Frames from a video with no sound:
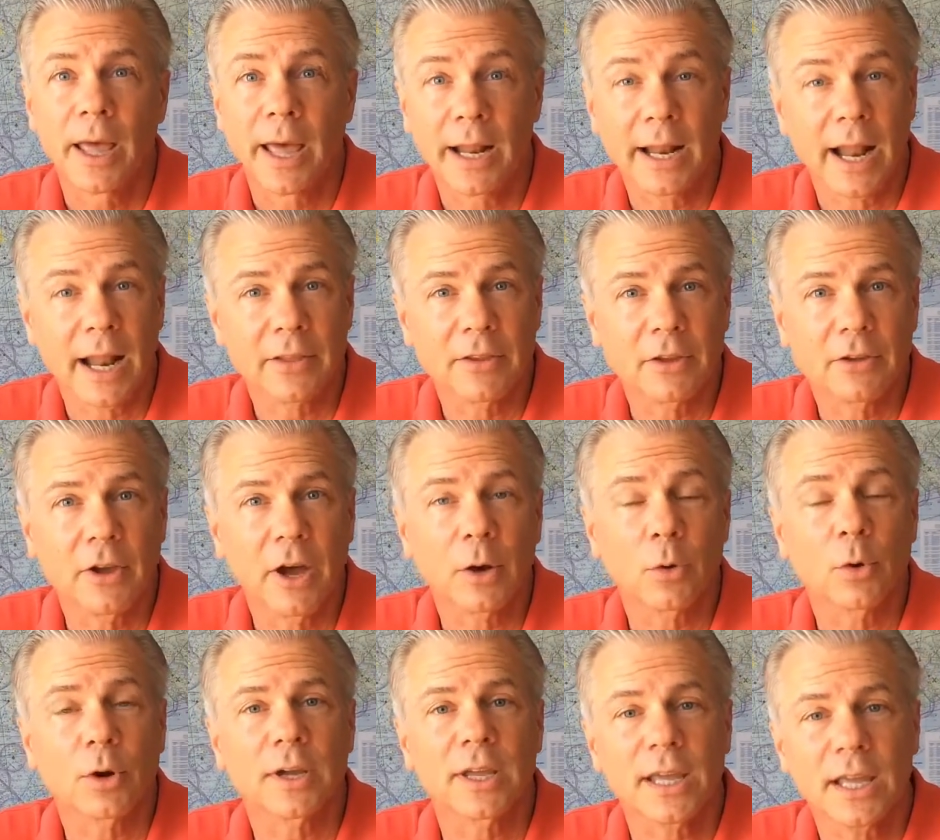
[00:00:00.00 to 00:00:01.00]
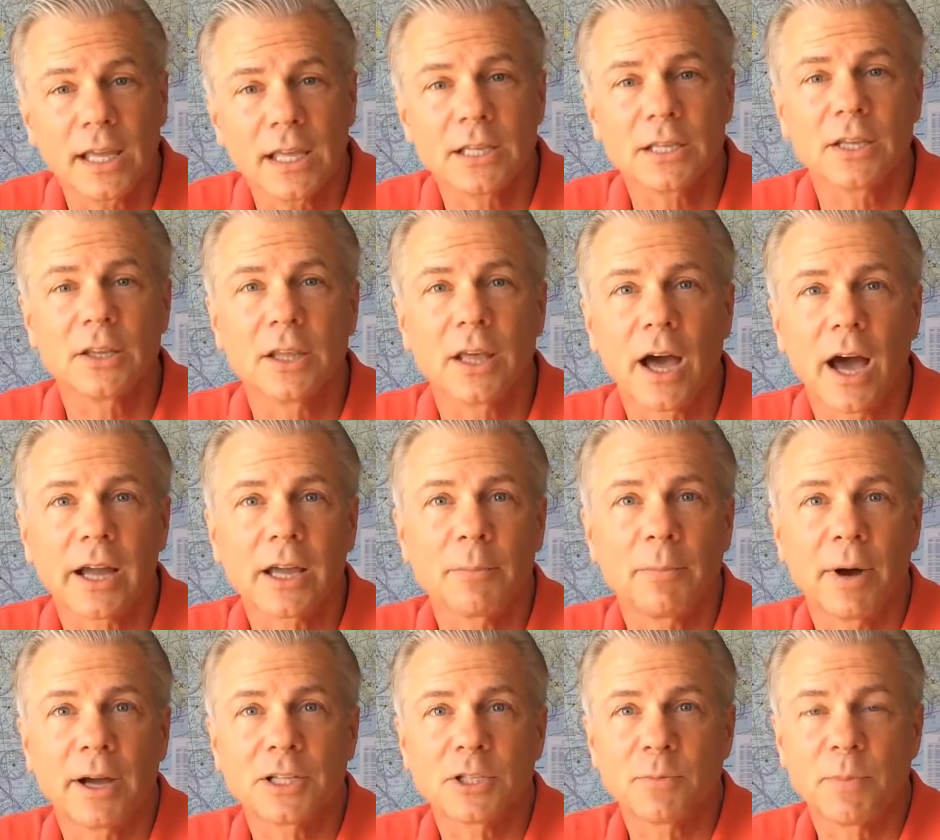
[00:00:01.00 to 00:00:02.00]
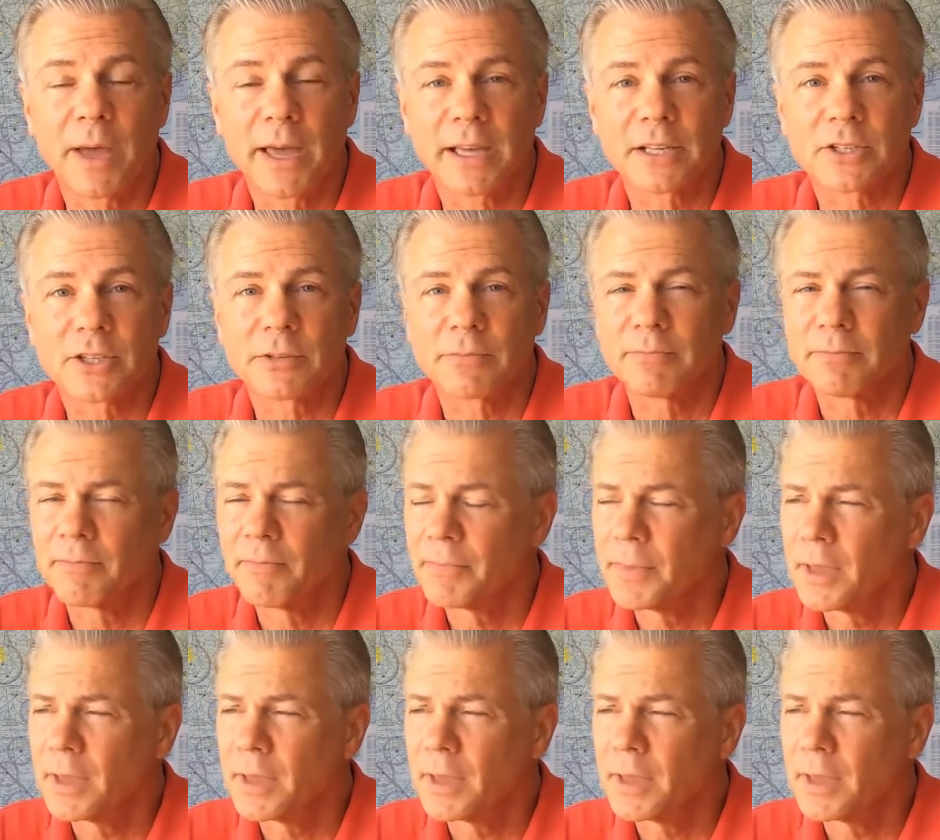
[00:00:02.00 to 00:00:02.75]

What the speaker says: and out of the ductwork into the occupied space.